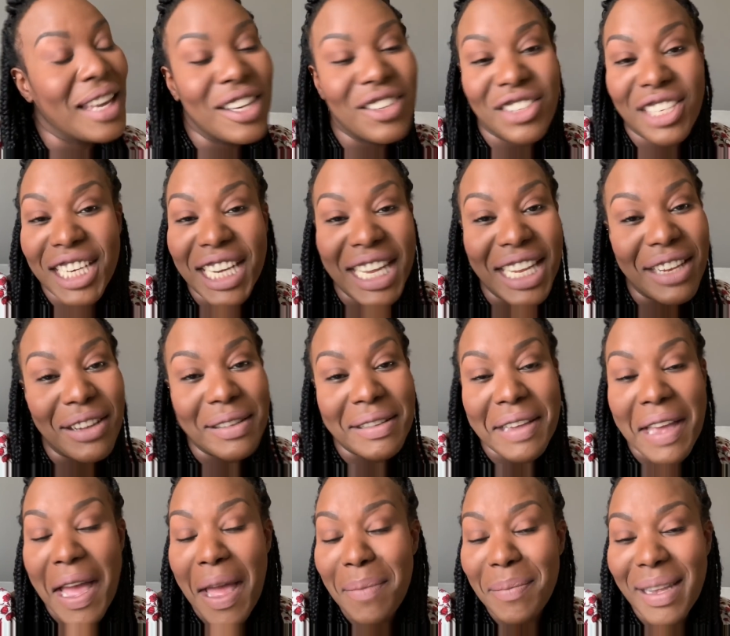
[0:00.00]
she kind of looks
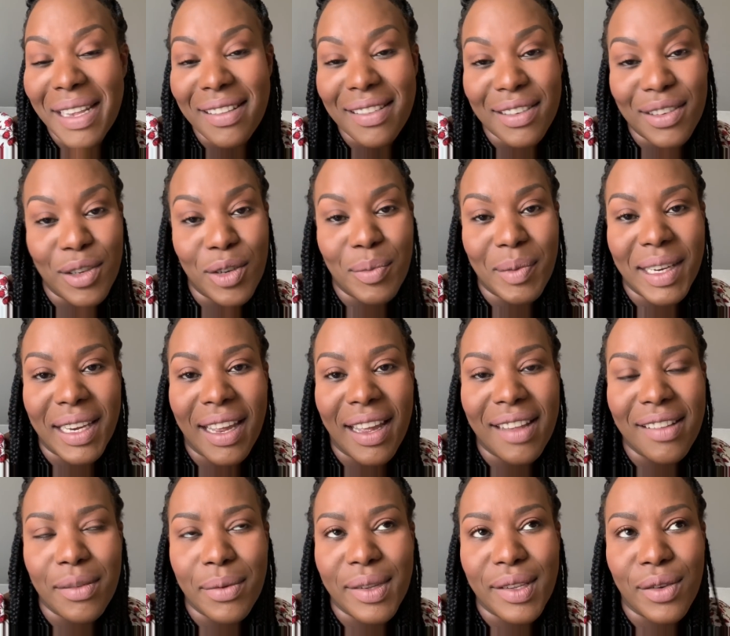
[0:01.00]
a hot mess too
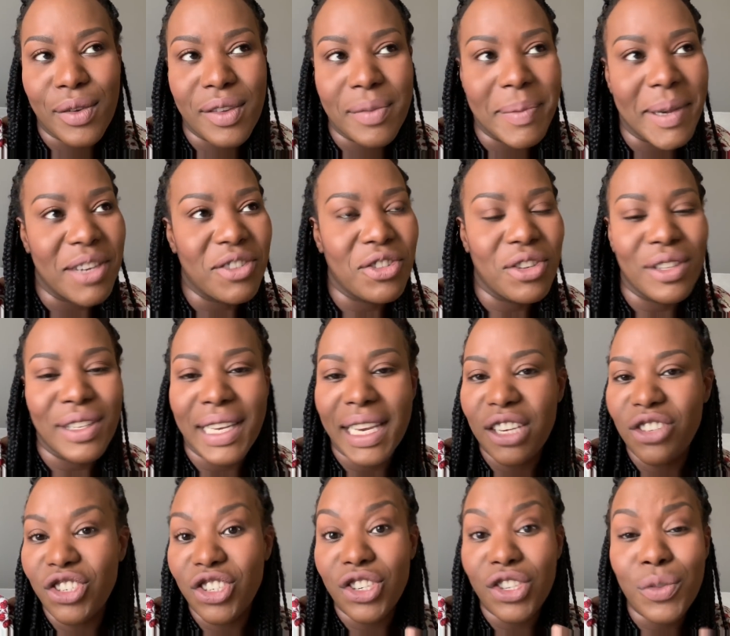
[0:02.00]
because it was her special day
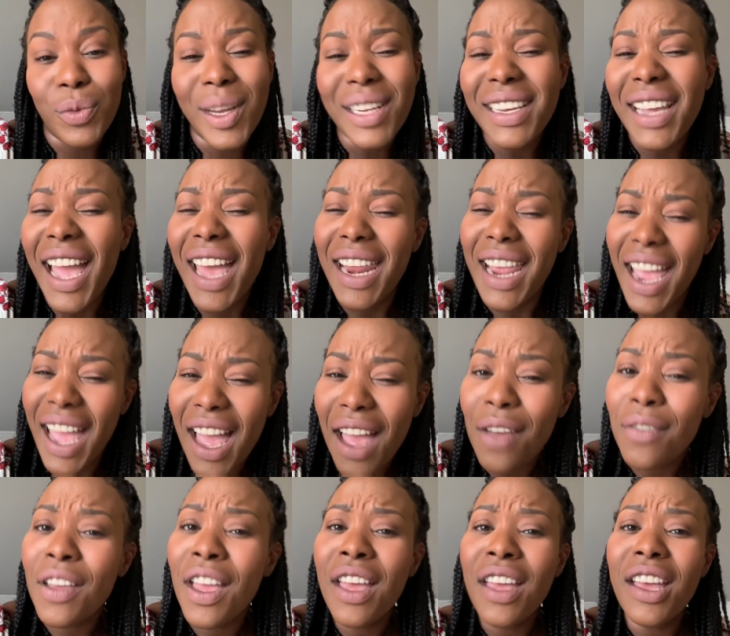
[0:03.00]
and she just wanted to kind of
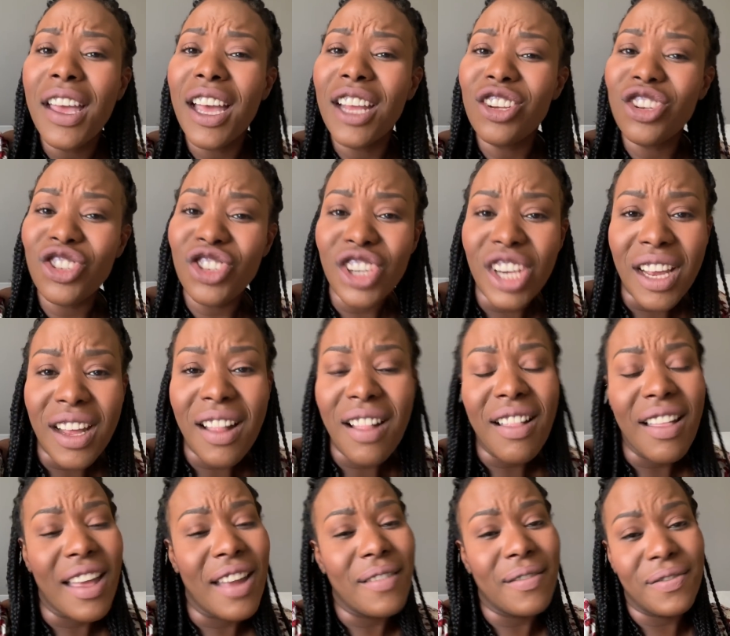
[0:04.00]
have a
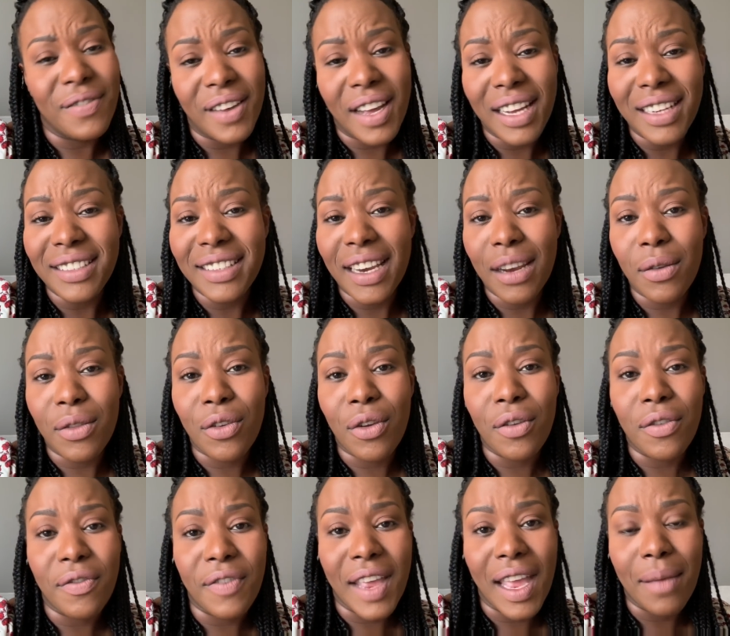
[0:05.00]
chill and fun day with
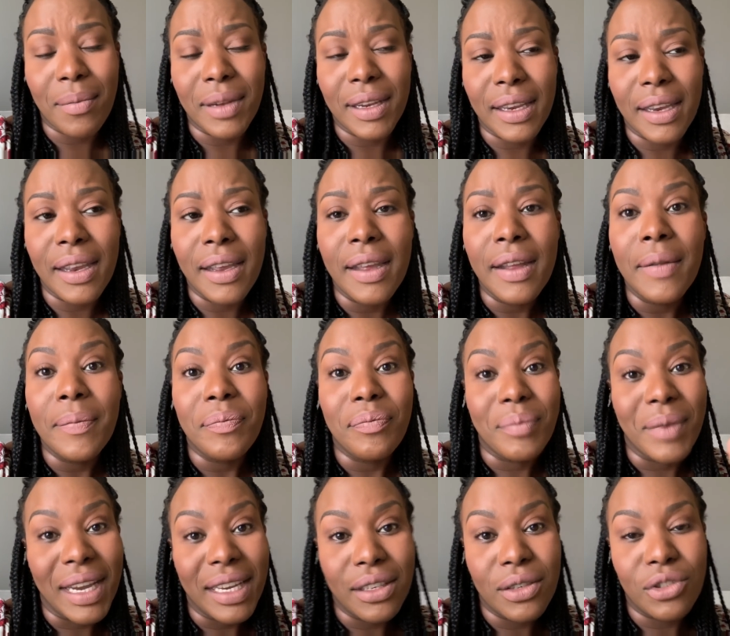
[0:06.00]
her family.
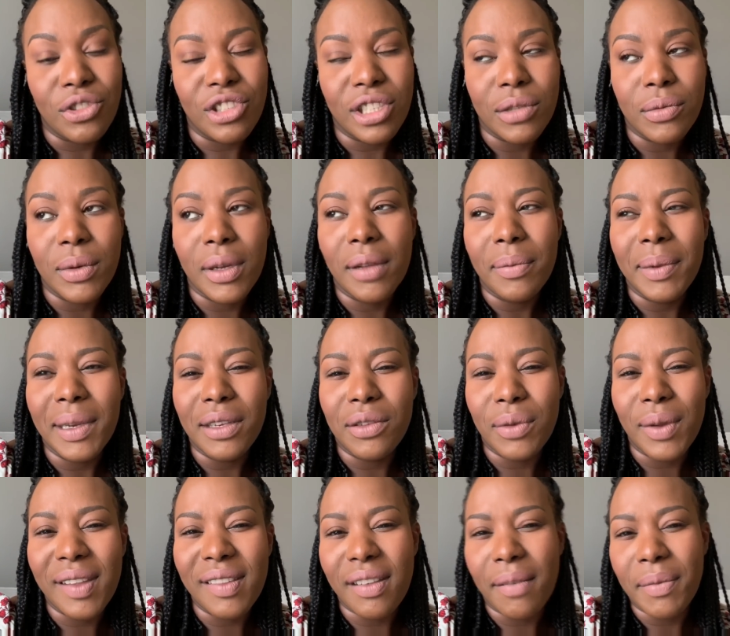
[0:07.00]
Mind you, she will be
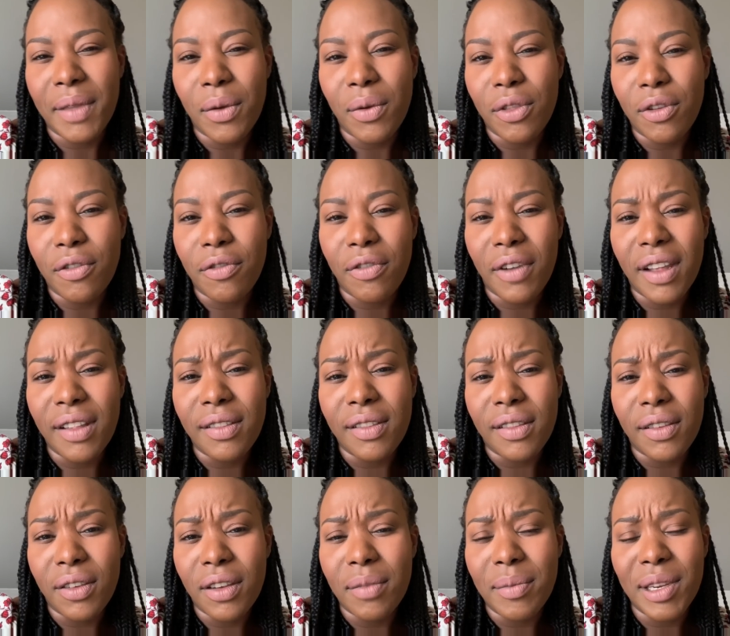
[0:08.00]
doing something with her
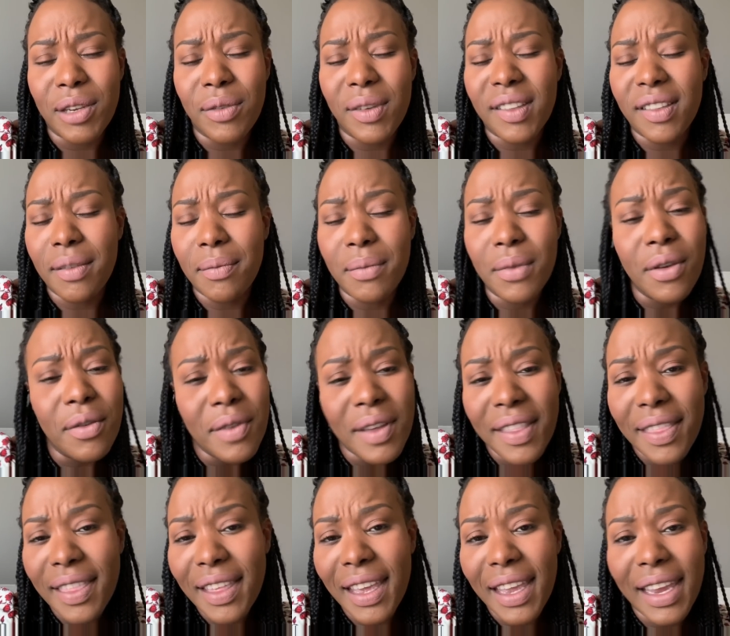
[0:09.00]
friends. They're going to be doing some
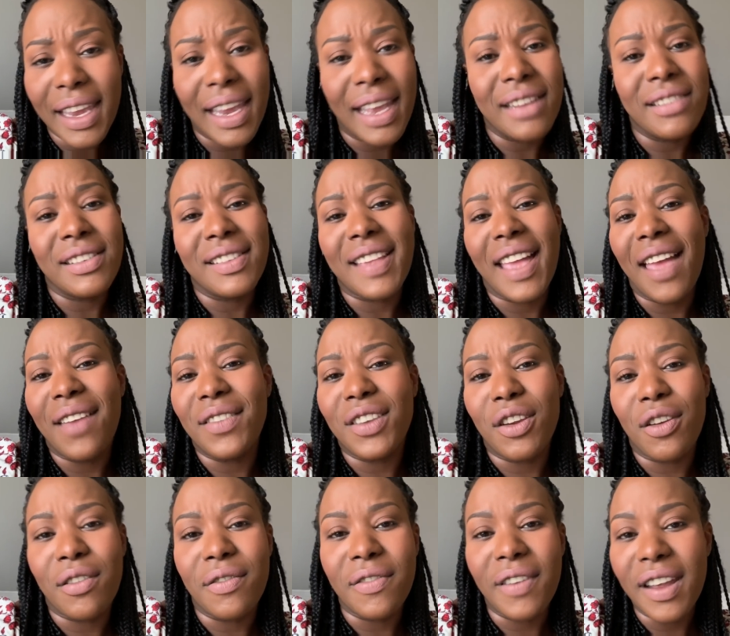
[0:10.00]
movie thing and just
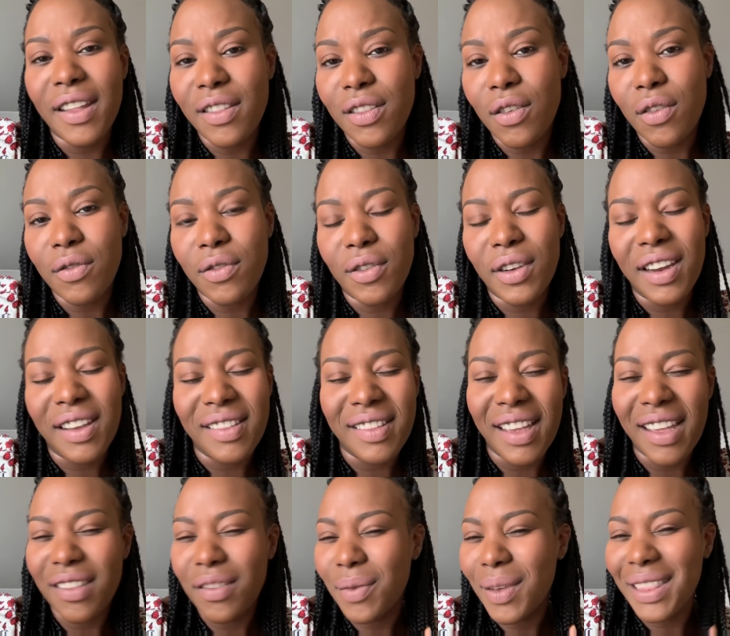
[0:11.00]
having her friends over because
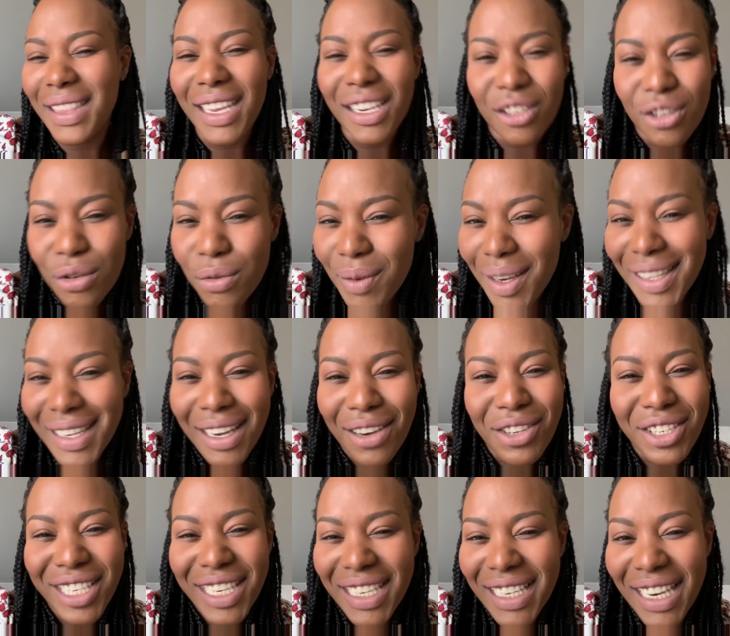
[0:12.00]
that's what they do when they
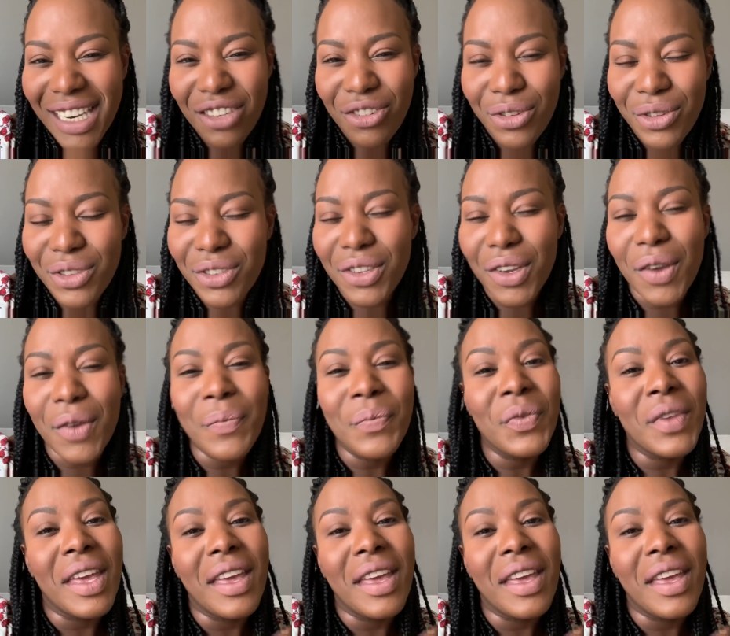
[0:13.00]
are teenagers. So